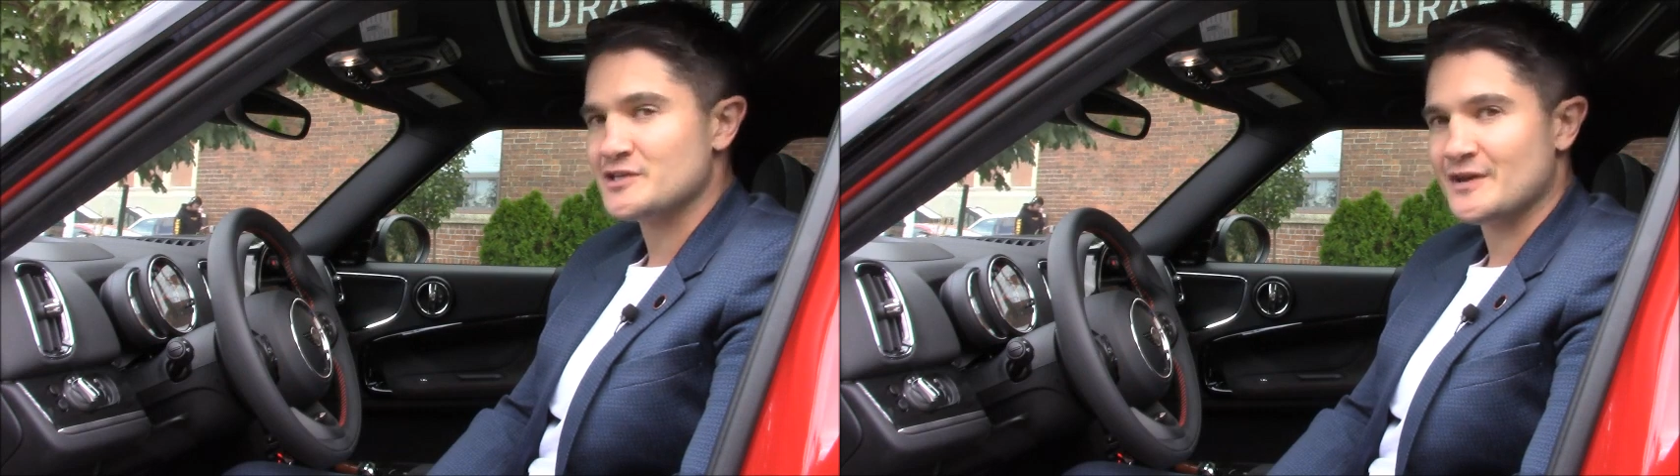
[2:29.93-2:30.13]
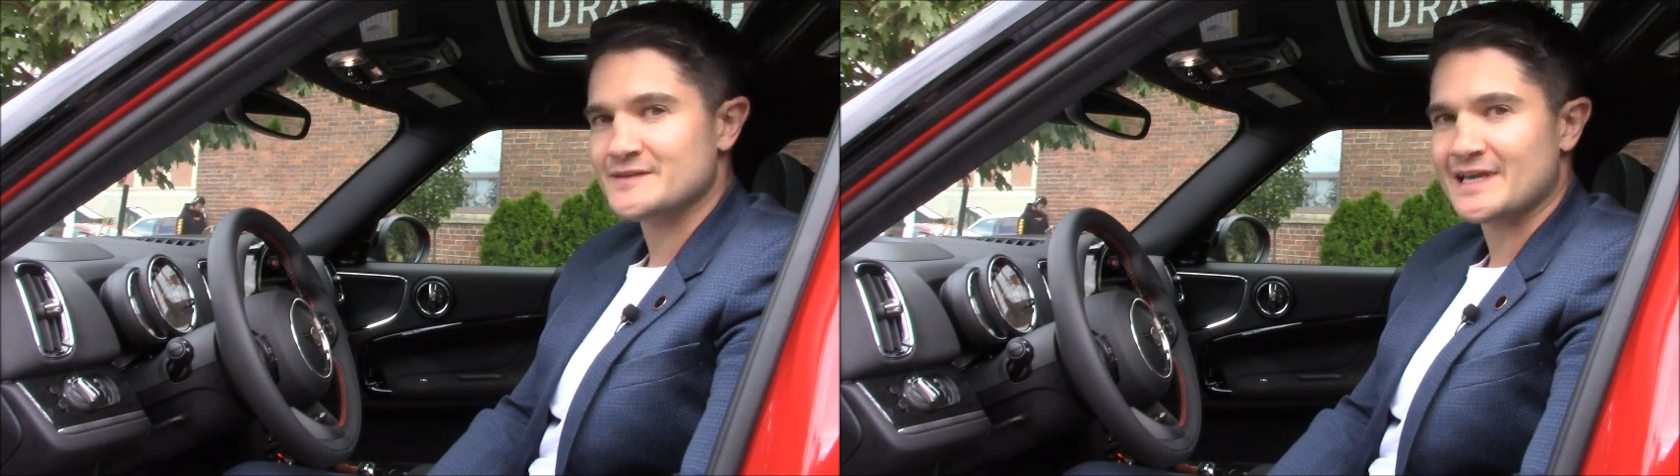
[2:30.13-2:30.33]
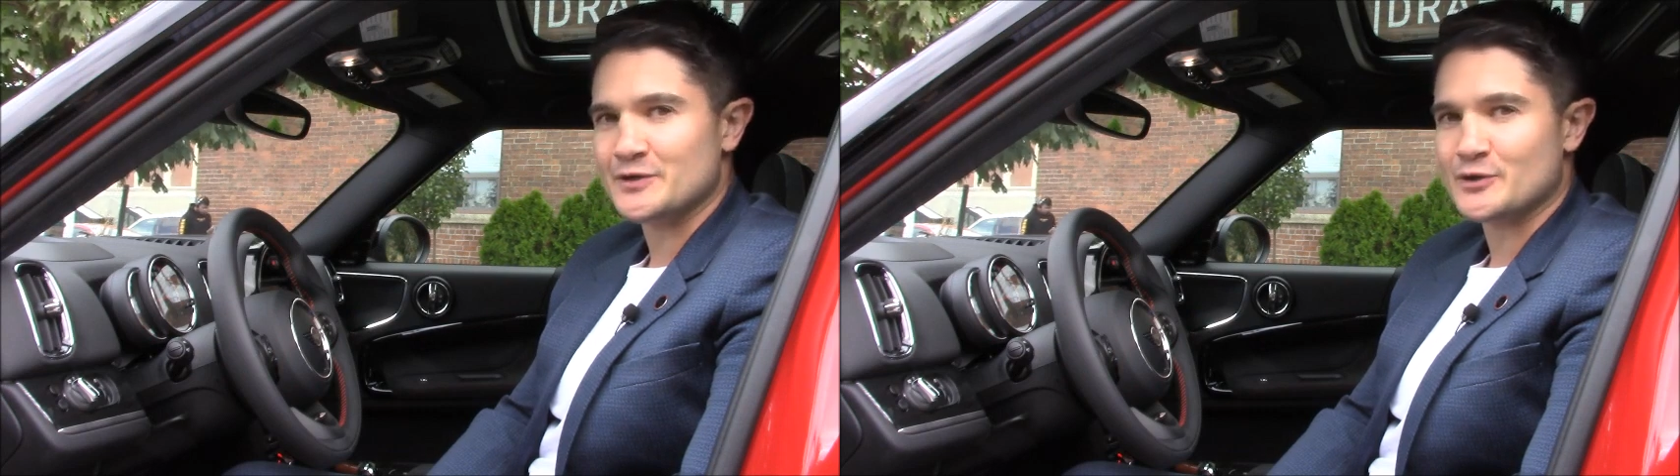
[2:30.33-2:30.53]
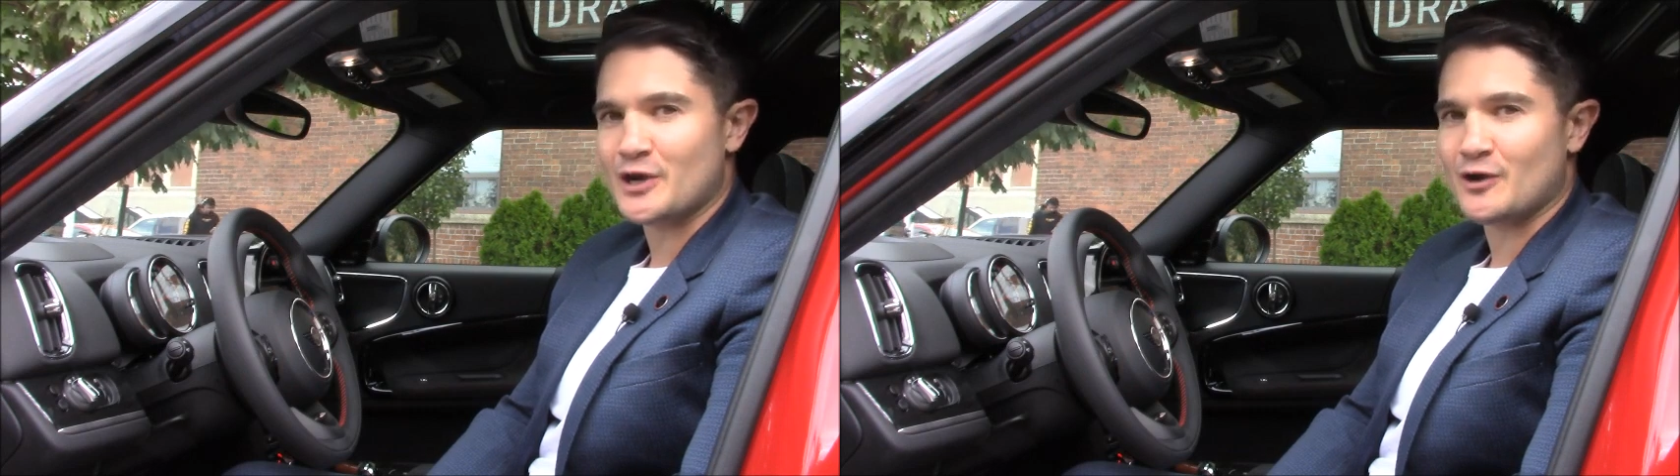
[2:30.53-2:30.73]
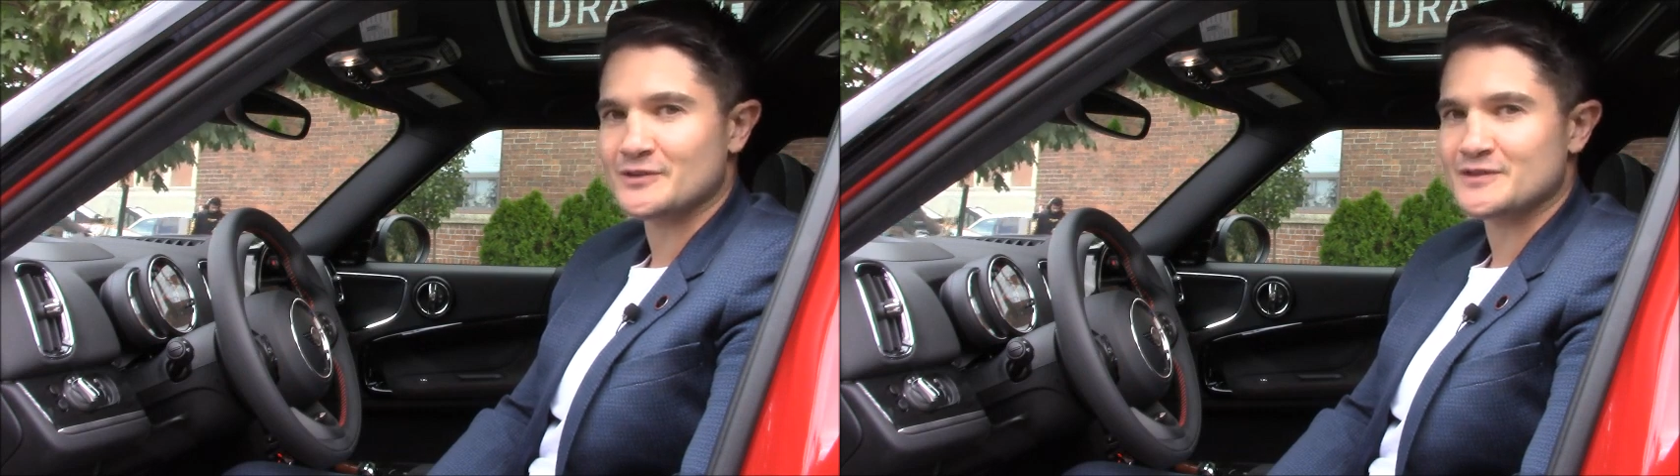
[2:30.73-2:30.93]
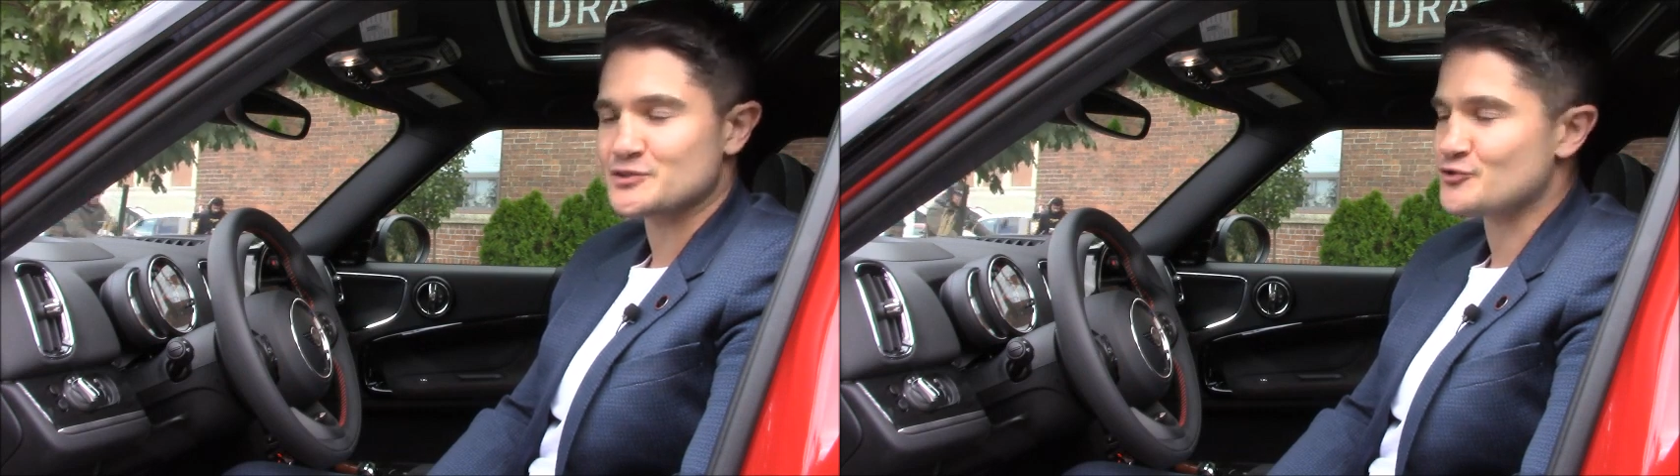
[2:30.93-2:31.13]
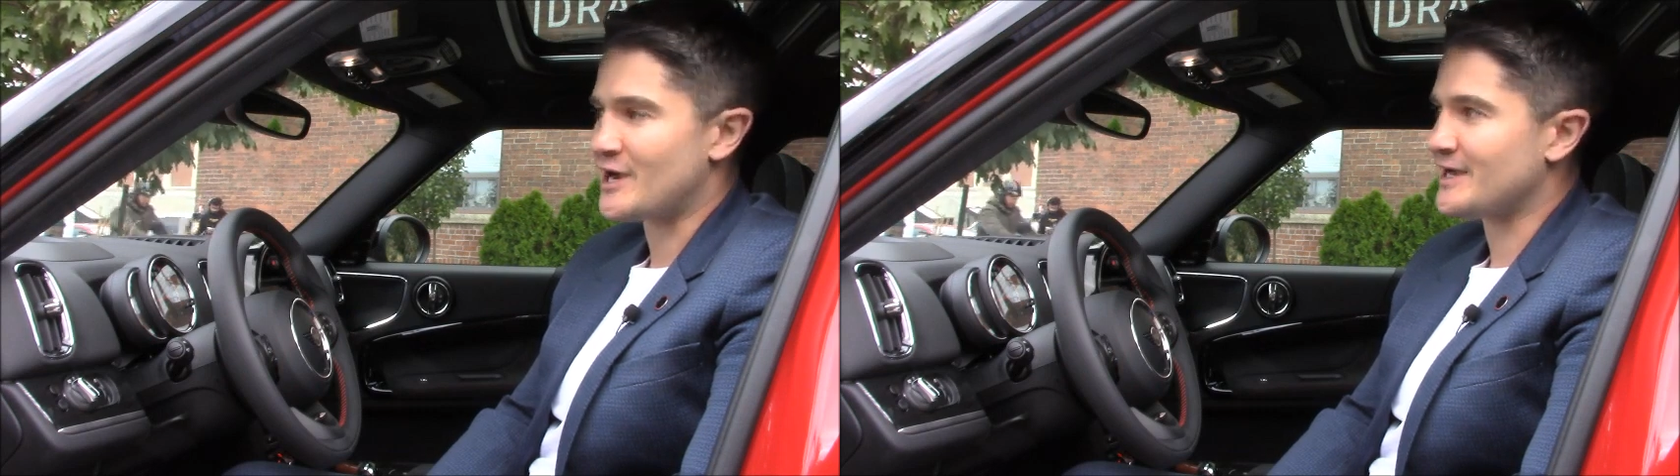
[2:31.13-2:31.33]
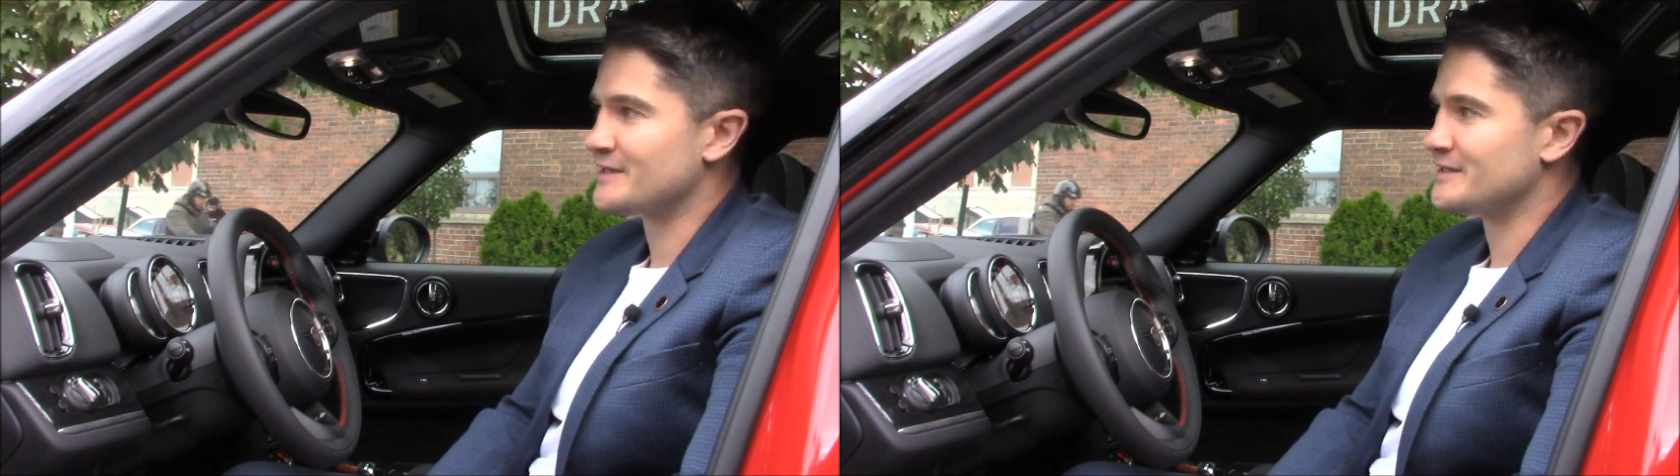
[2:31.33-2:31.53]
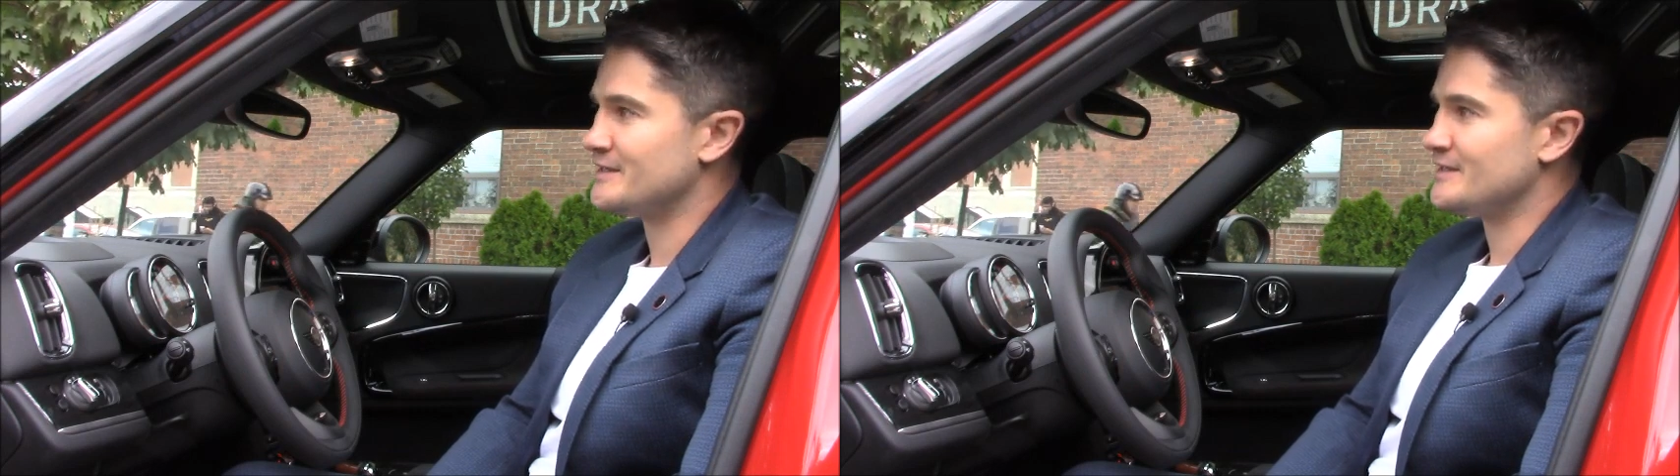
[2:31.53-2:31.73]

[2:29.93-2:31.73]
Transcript: to go and take your car to the track.